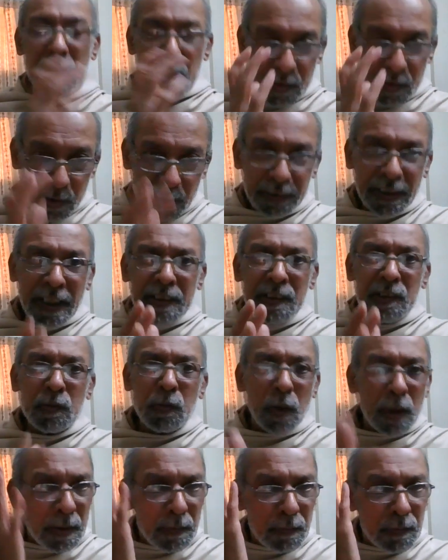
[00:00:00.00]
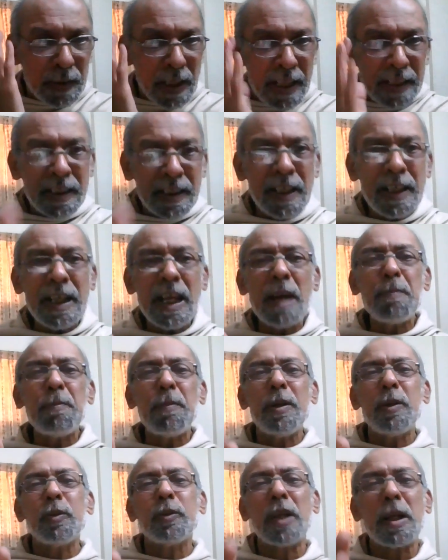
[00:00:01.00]
So that is what, if that can
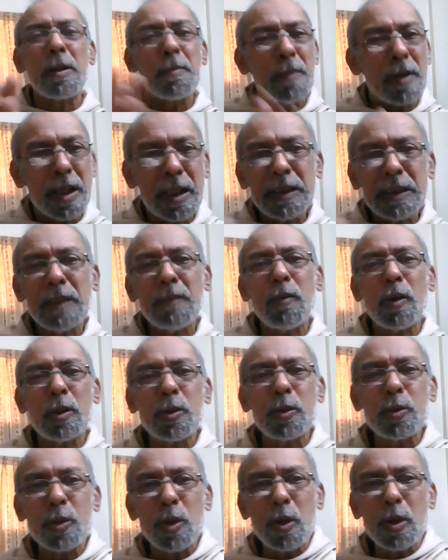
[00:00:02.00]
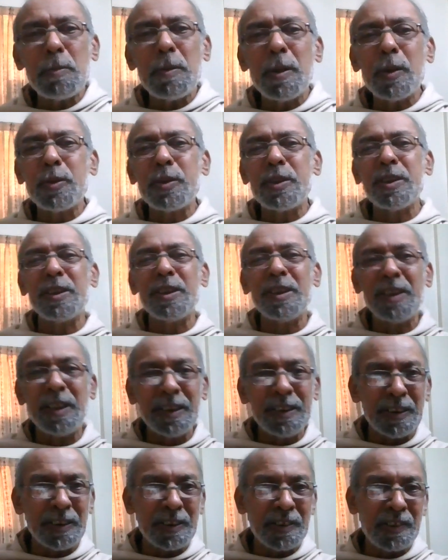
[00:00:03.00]
happen to Dharmaraja, what to talk about
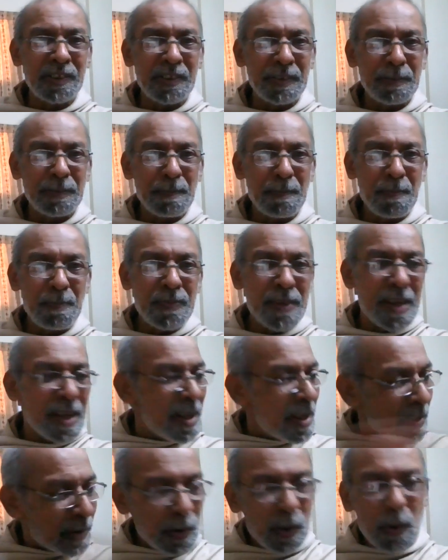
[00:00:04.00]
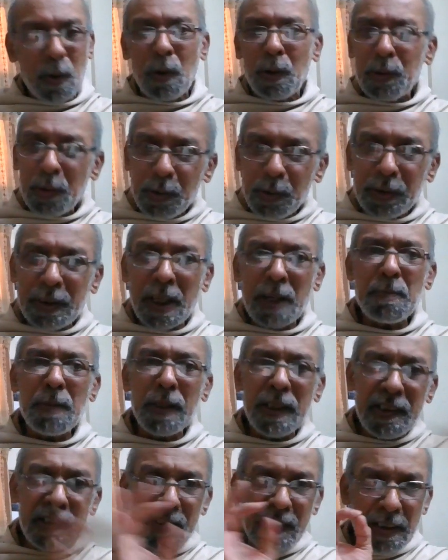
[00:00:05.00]
others? So although
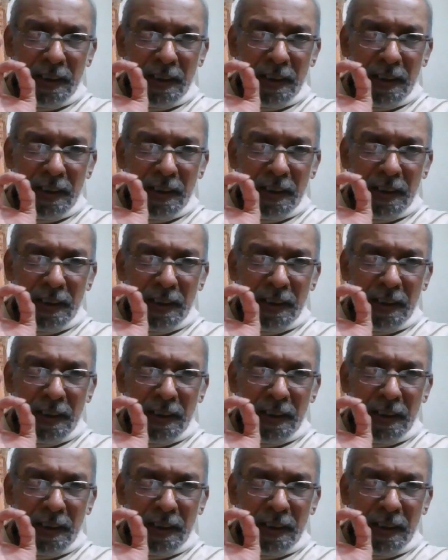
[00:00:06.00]
dharma is